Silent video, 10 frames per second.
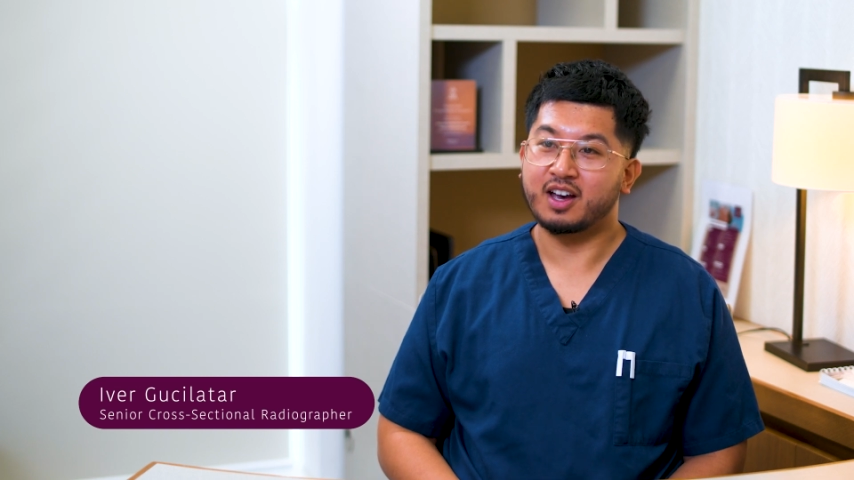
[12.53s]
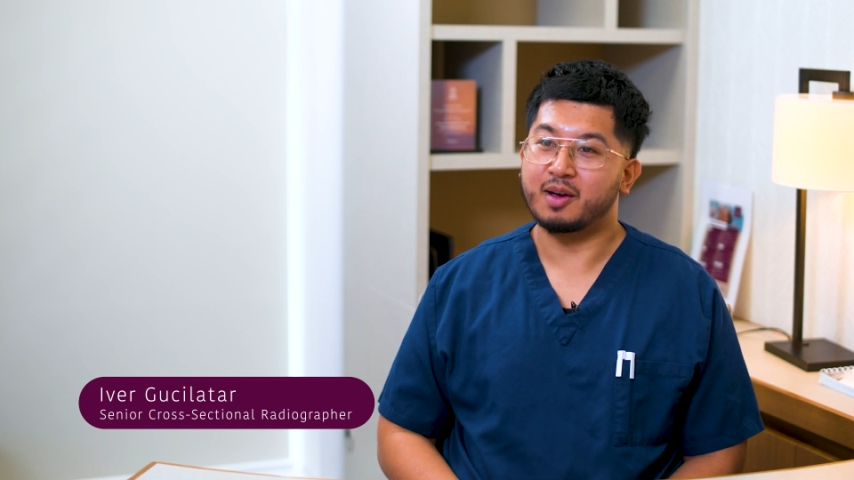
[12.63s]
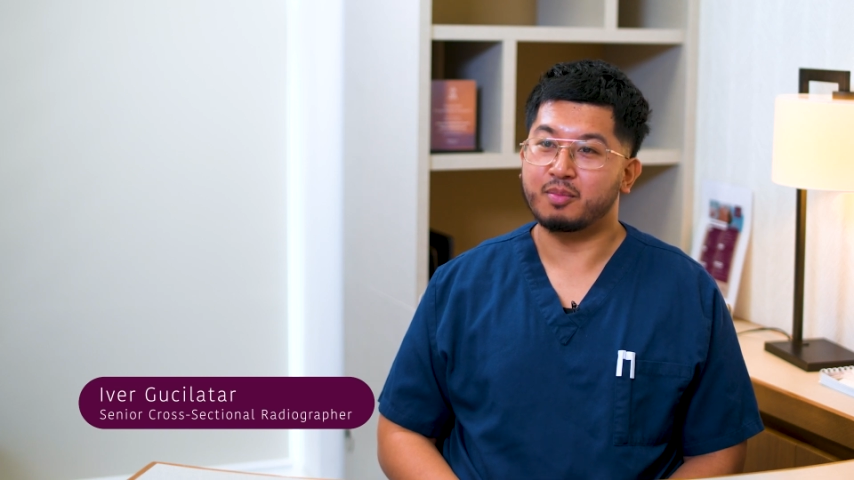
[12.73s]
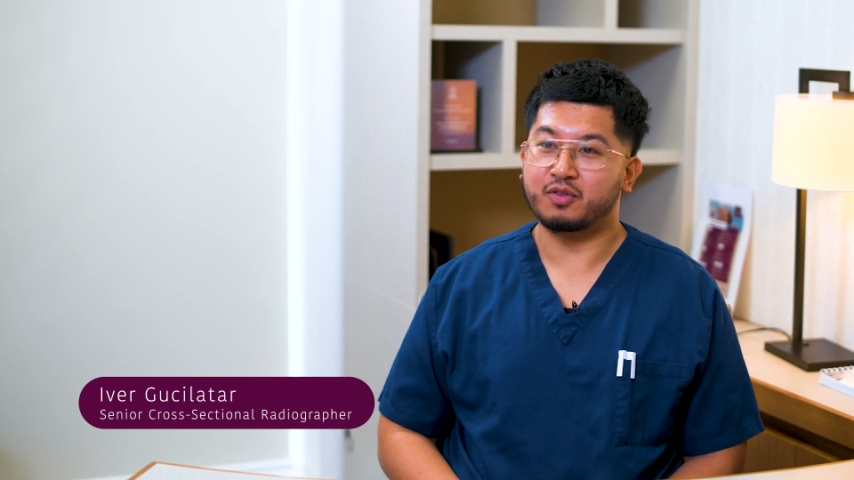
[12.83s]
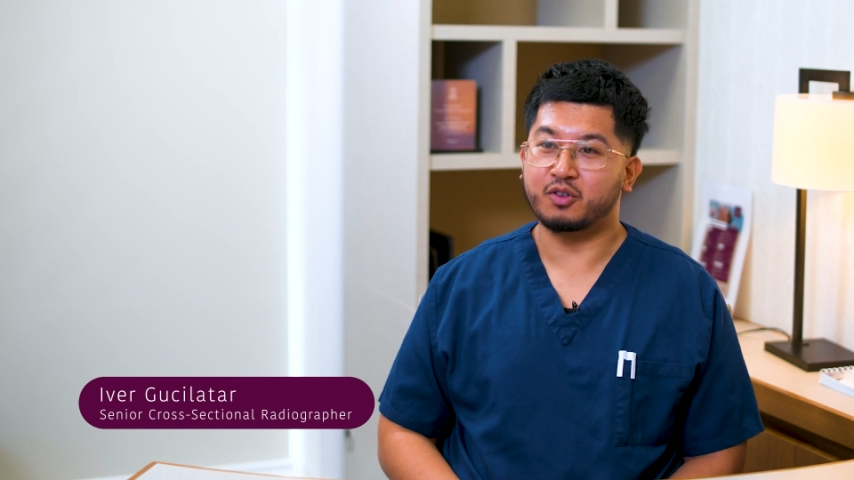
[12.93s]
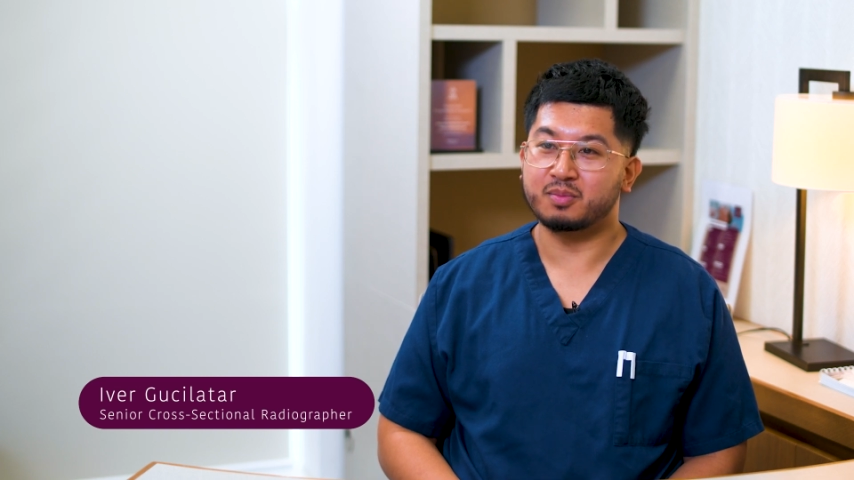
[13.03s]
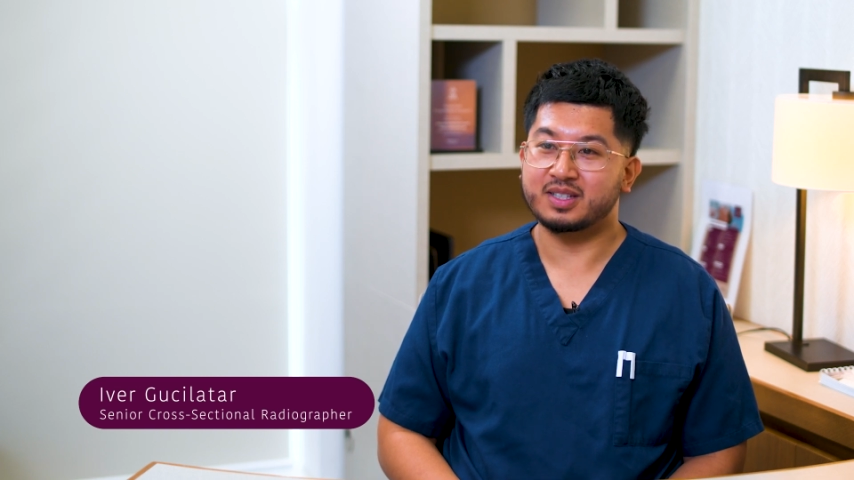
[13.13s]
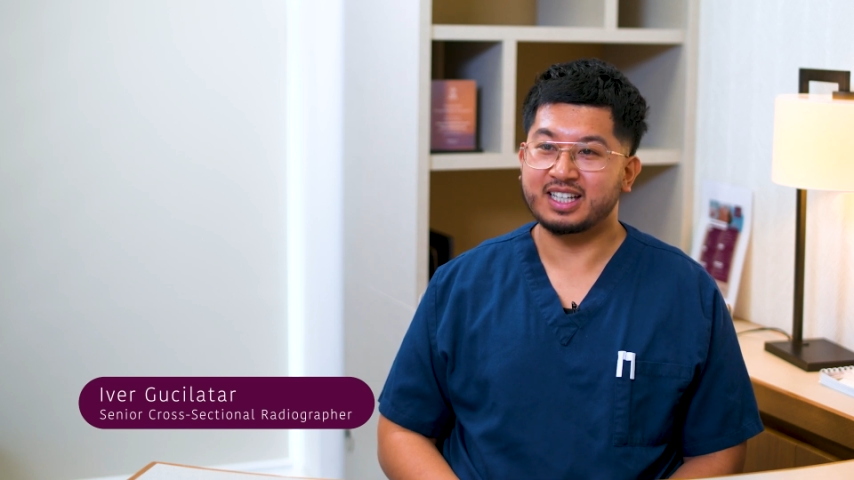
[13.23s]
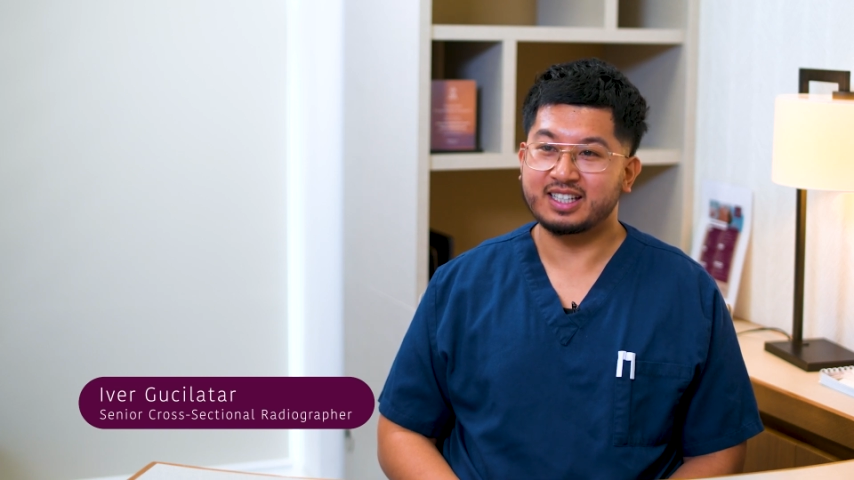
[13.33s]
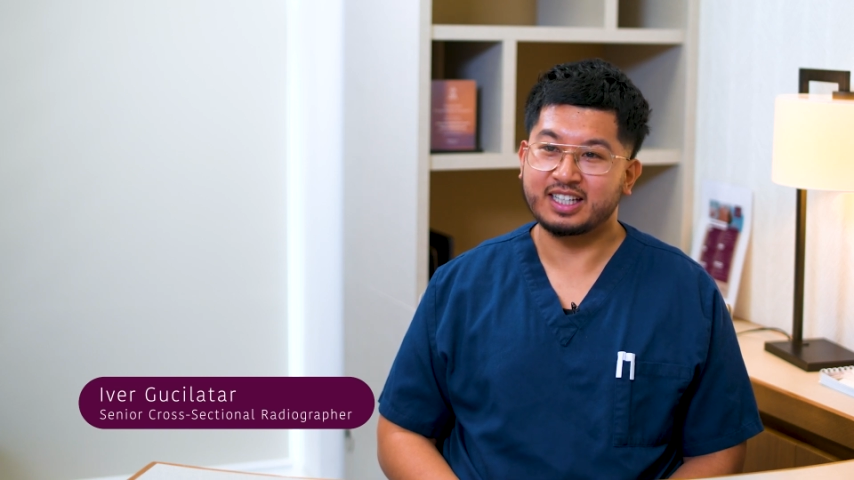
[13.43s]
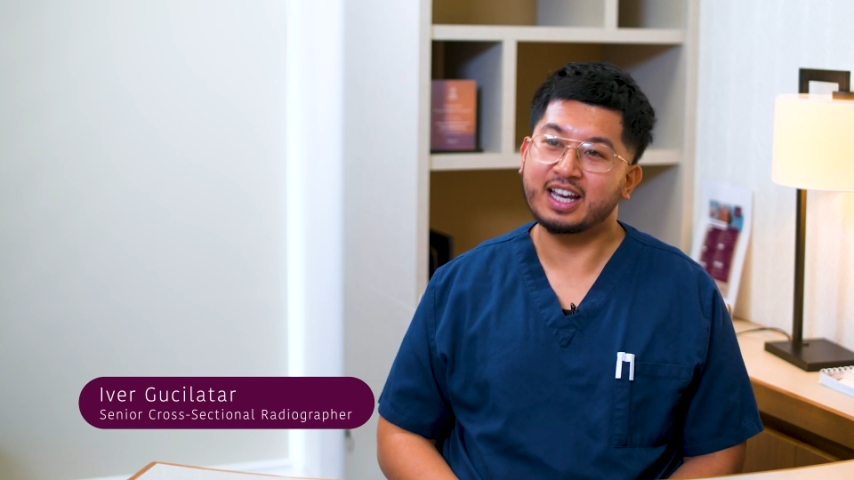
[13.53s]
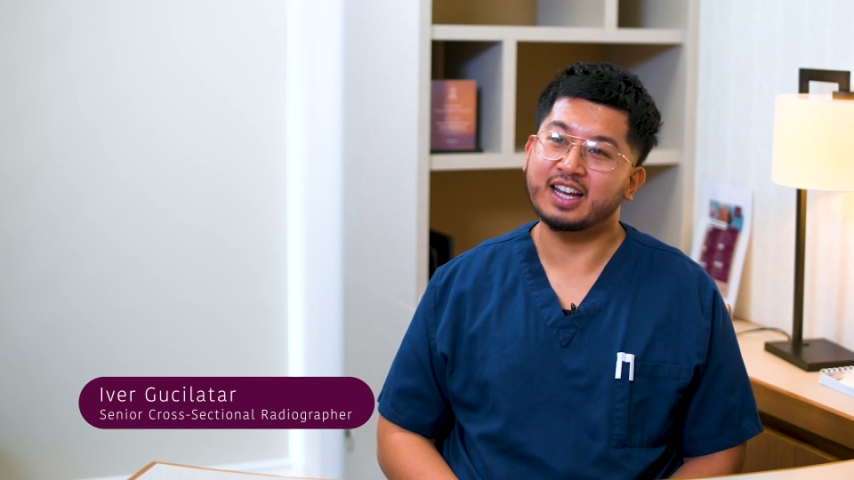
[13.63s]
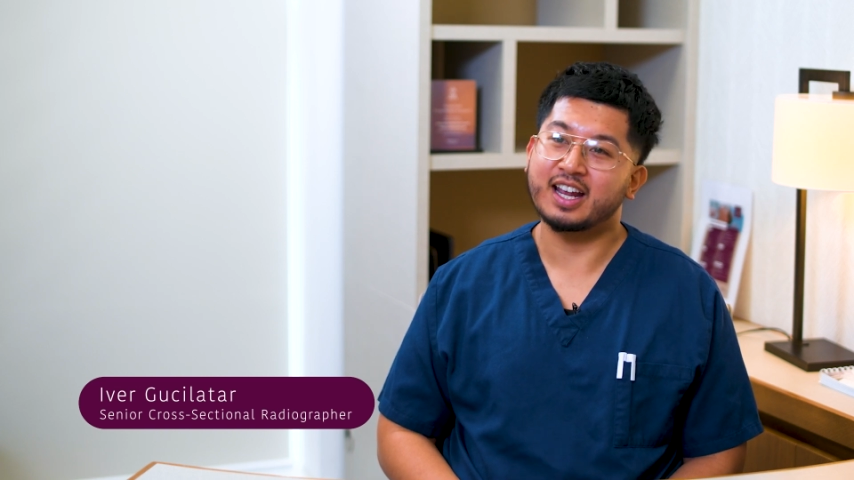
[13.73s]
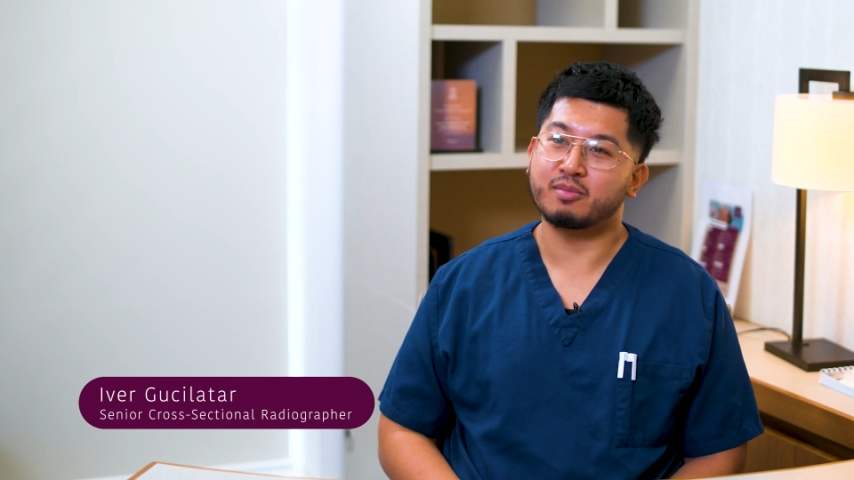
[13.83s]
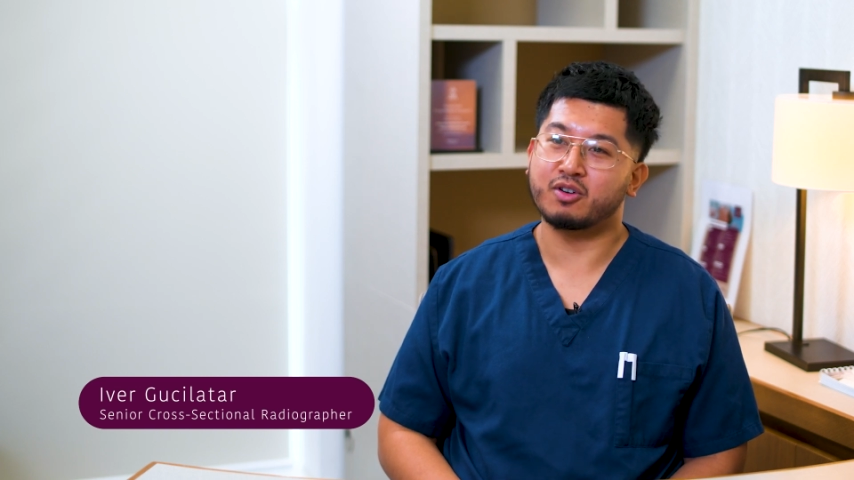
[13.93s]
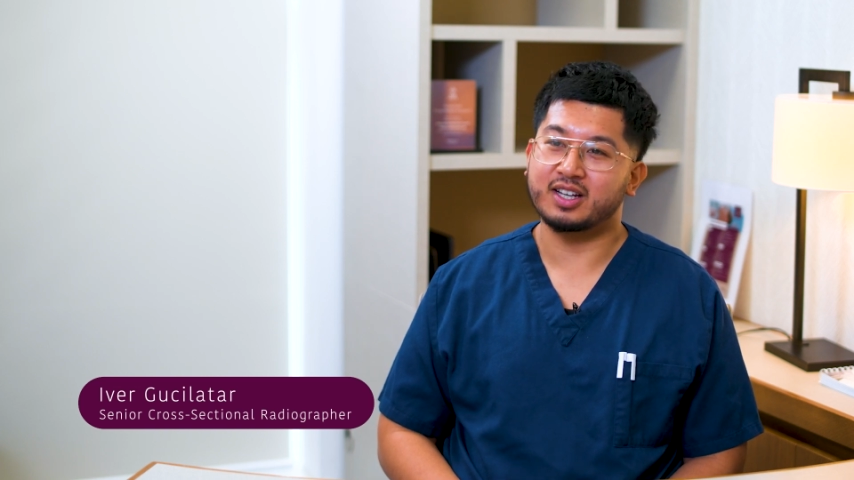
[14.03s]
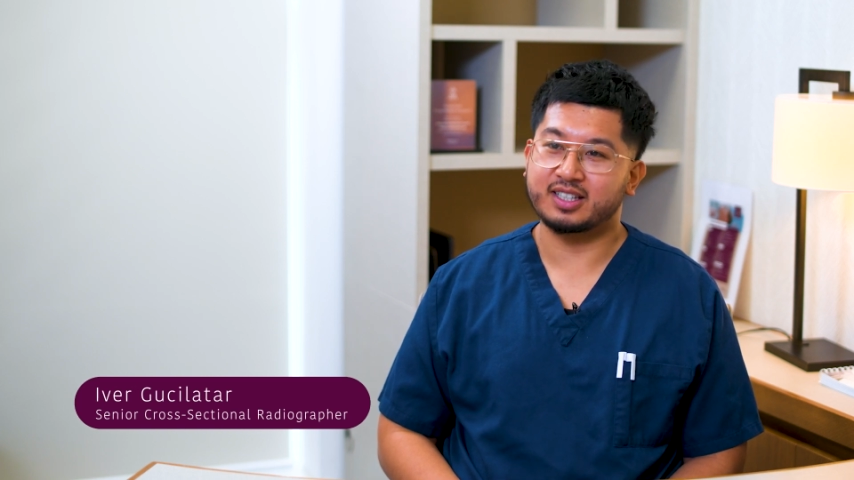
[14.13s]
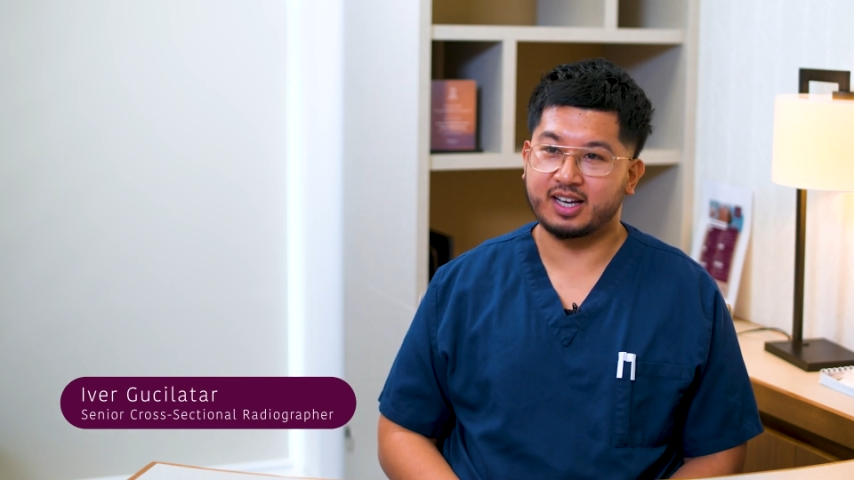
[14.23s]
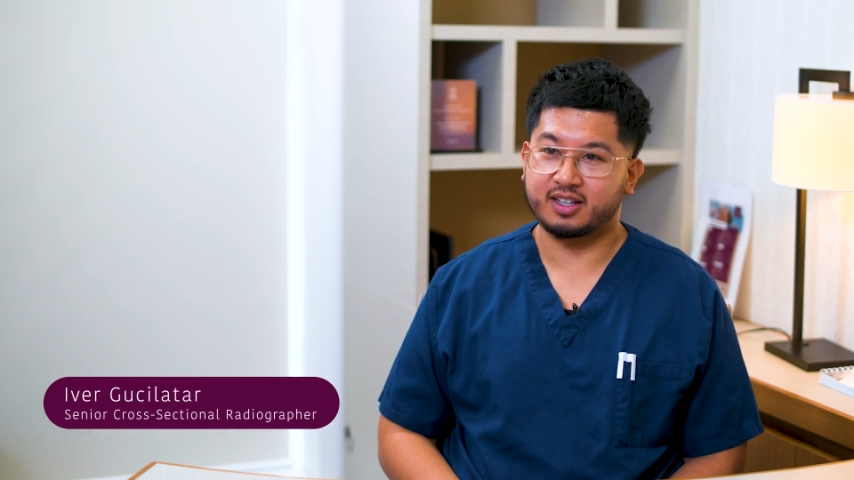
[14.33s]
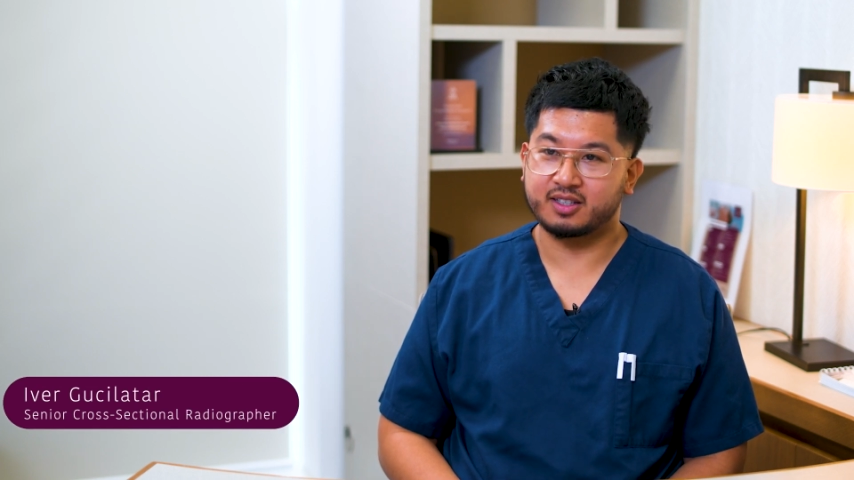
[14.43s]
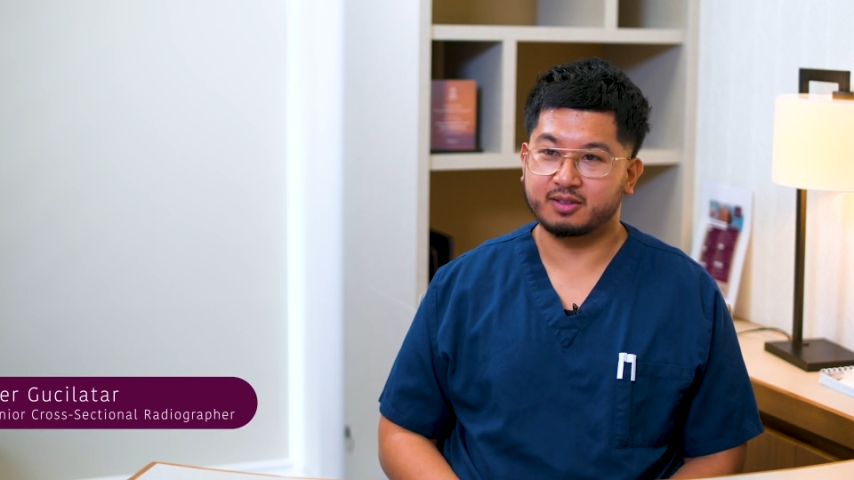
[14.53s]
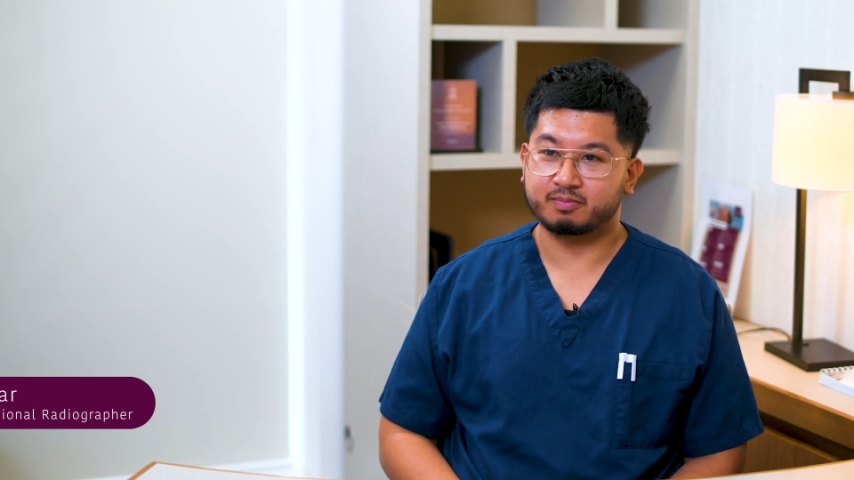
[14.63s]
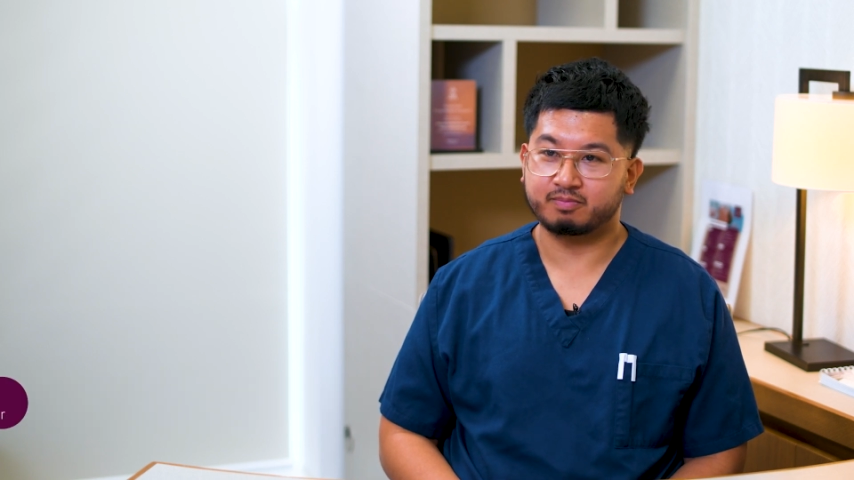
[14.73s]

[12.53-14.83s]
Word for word: I perform CT and MRI scans.